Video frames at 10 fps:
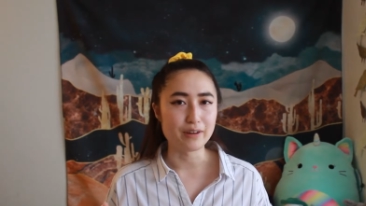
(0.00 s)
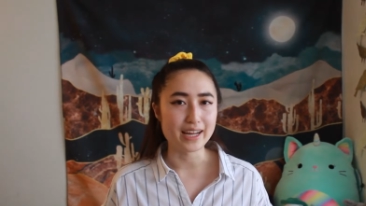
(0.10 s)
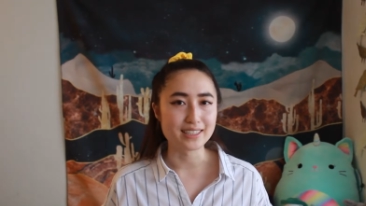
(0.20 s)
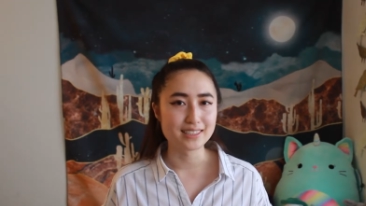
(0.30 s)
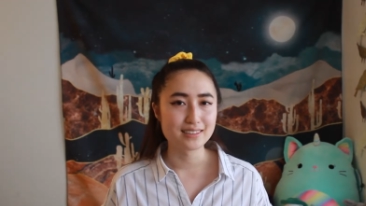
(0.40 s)

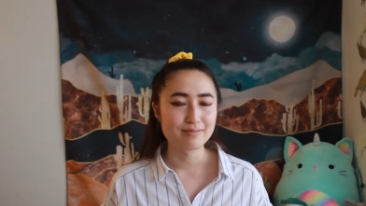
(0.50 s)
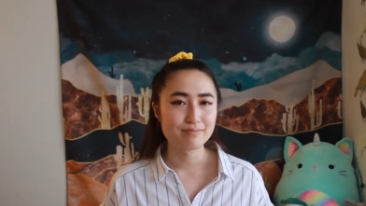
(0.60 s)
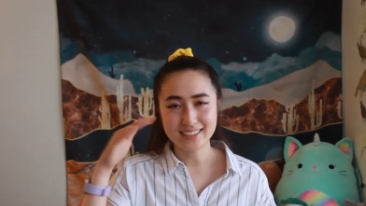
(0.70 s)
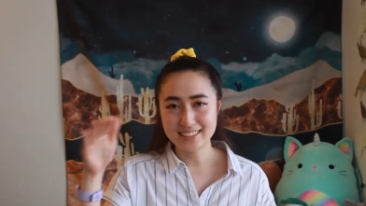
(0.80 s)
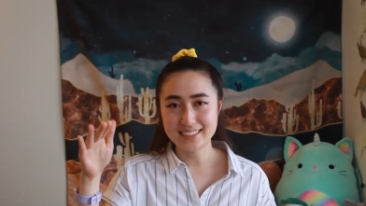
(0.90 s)
Gregs.
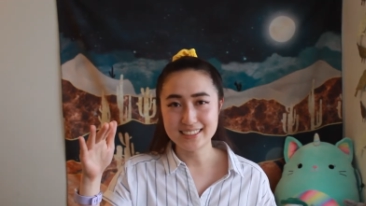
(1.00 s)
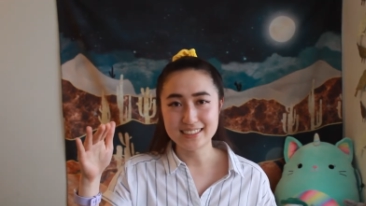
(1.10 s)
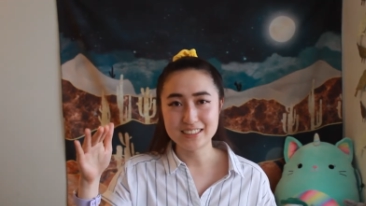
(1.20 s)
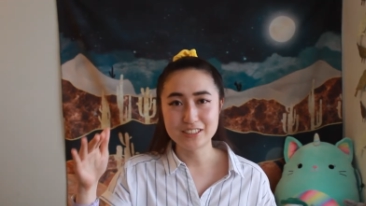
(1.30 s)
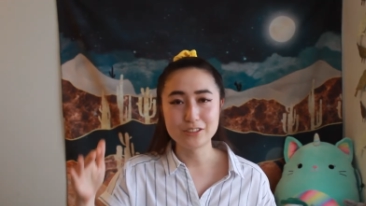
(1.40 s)
Cut to
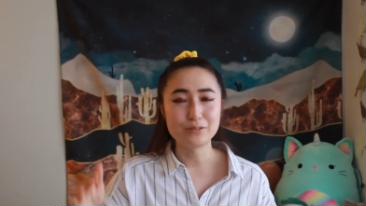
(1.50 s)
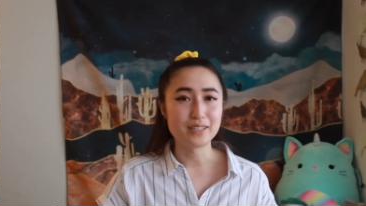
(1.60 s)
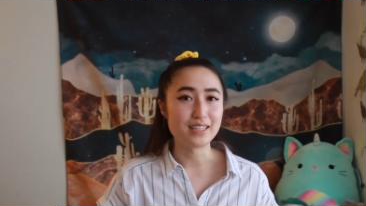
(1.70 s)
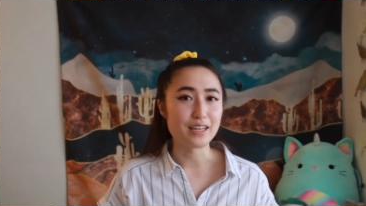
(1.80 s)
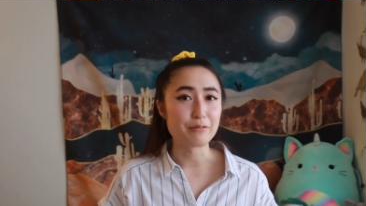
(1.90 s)
season two
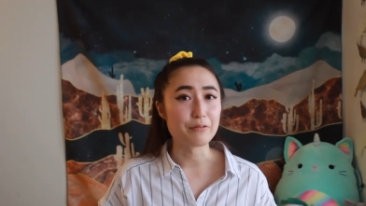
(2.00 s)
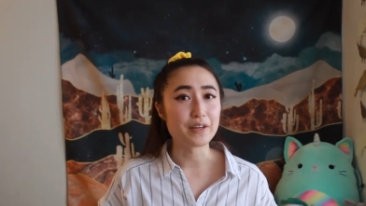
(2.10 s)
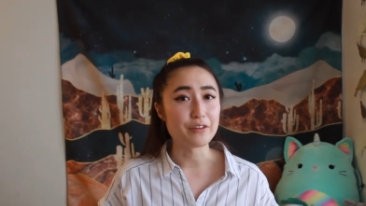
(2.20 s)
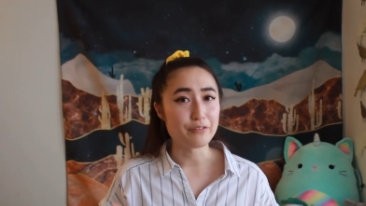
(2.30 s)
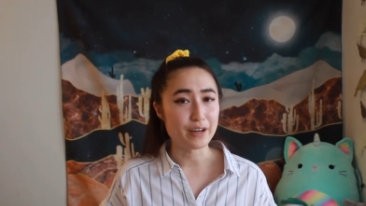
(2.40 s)
when they
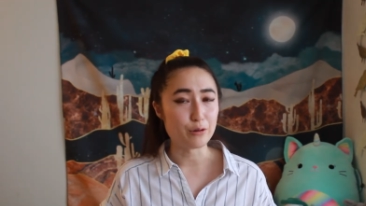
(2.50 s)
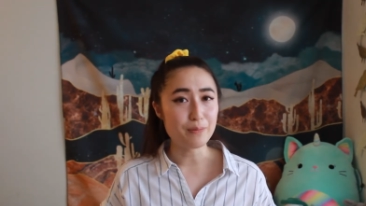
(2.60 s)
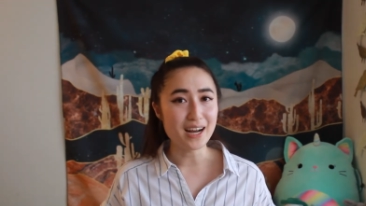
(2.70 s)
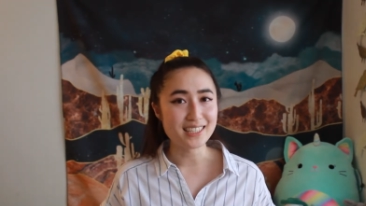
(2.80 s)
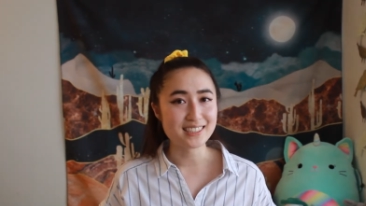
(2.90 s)
reveal the final
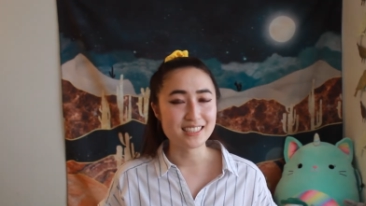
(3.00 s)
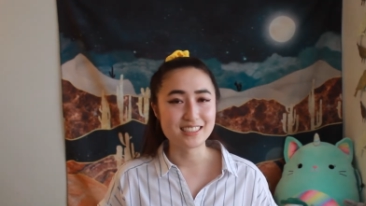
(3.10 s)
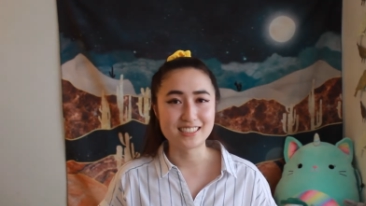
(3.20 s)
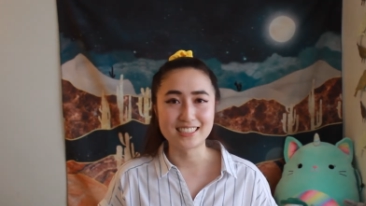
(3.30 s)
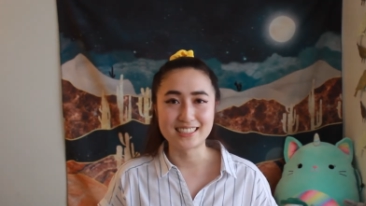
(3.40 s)
boss, and it's